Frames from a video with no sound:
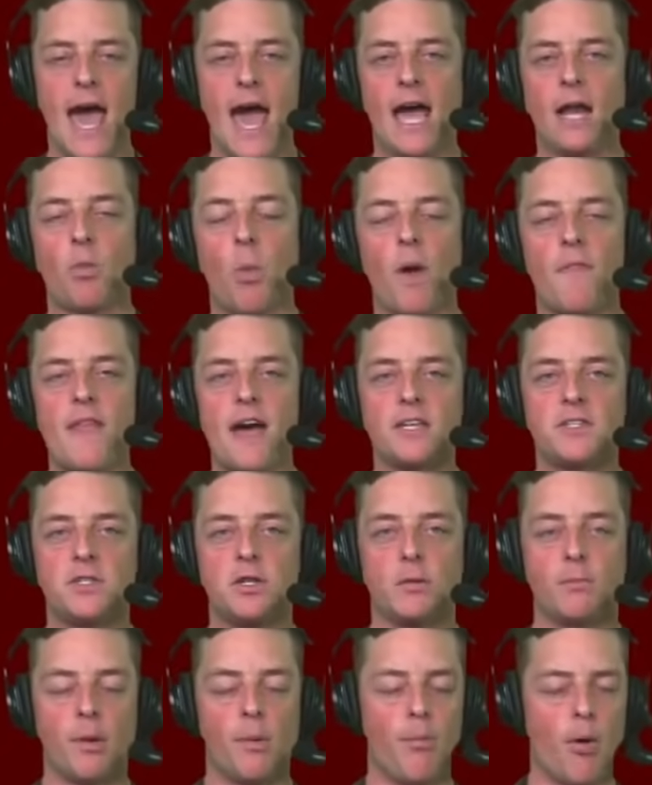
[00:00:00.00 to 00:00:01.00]
and won that
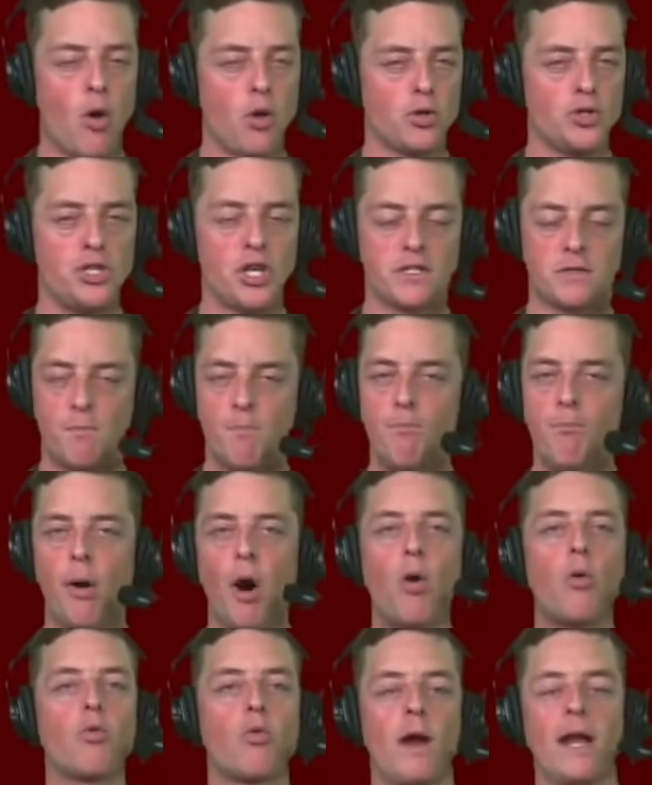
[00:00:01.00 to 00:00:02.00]
Super Bowl just
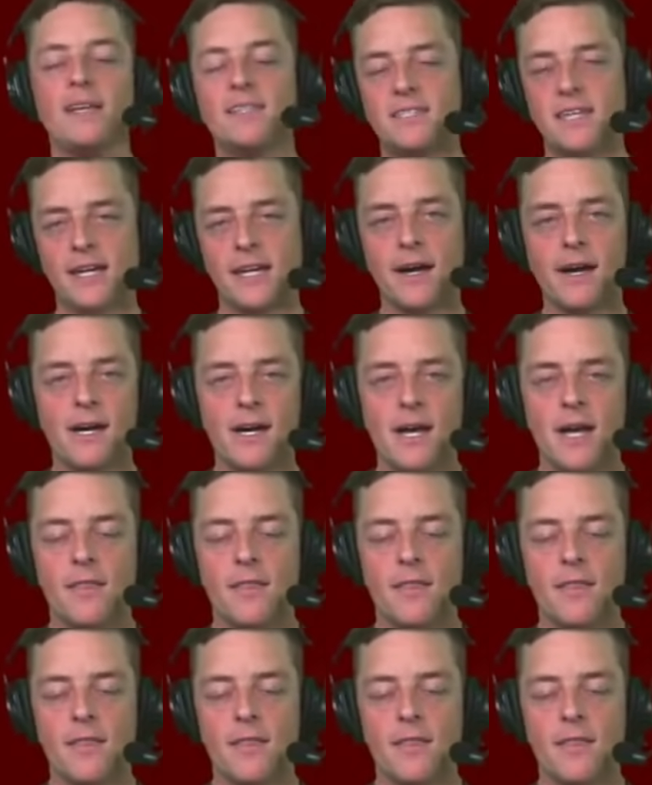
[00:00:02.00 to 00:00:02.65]
boat racing